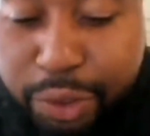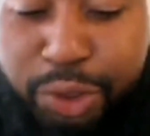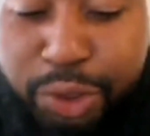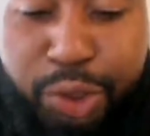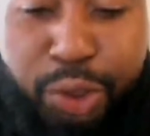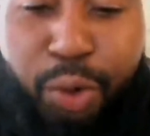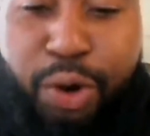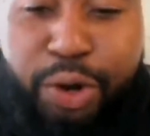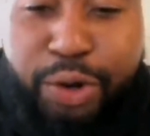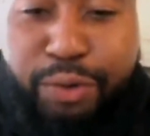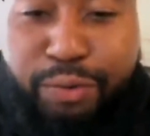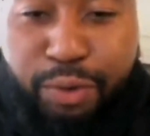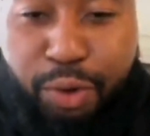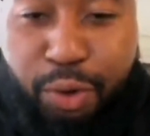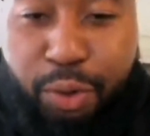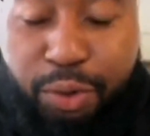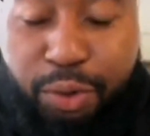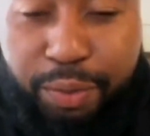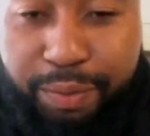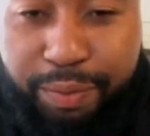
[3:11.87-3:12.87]
give you the
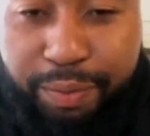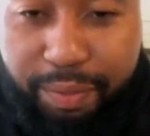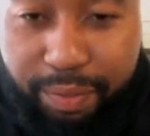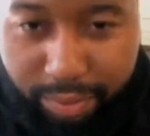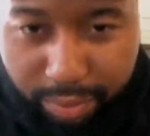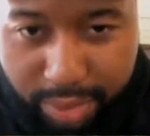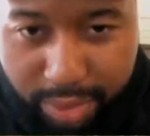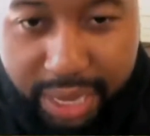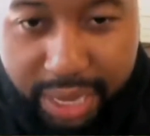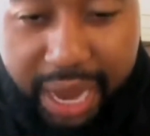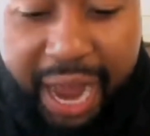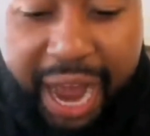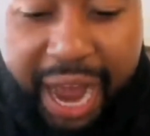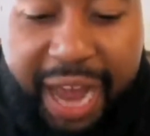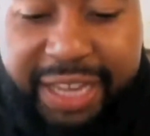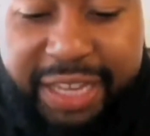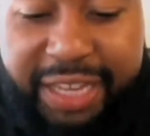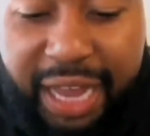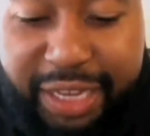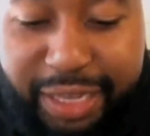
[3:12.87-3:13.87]
Jordan role.
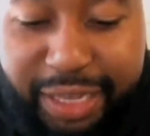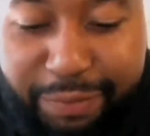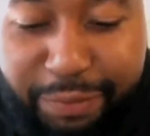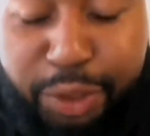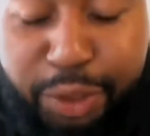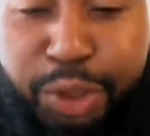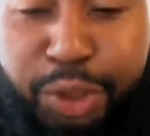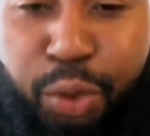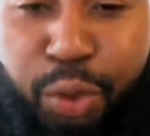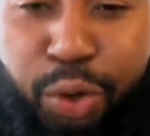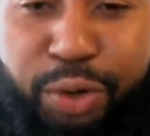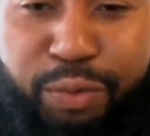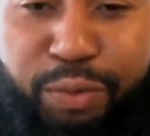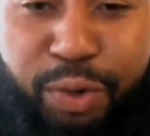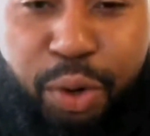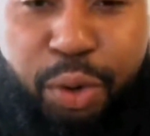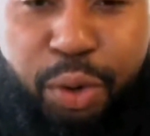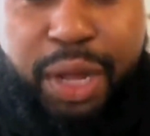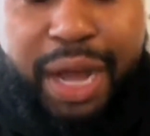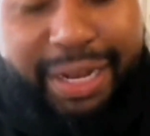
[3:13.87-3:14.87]
I give you the
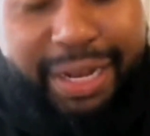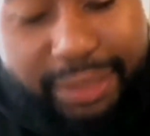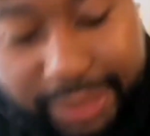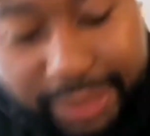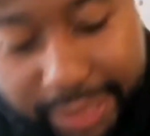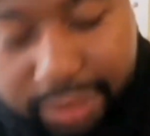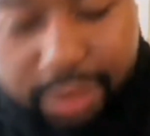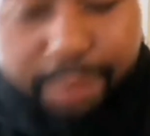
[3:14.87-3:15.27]
Jordan role. I